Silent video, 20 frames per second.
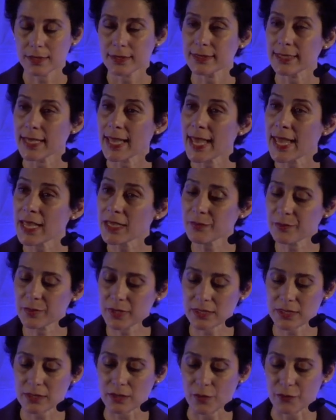The
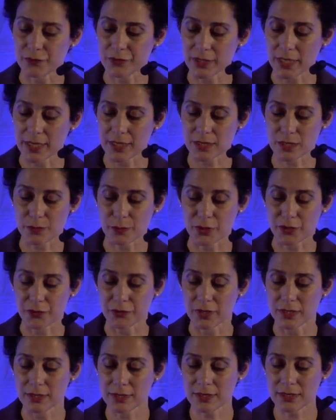abyss of the
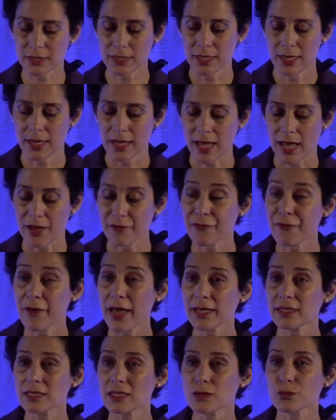experience
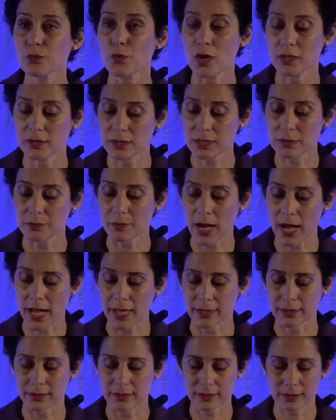affects one's
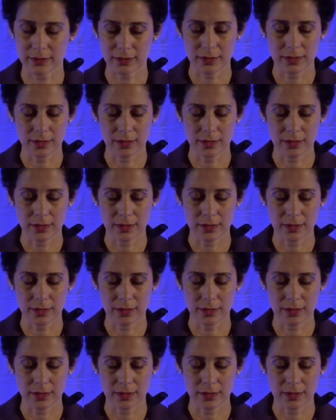mind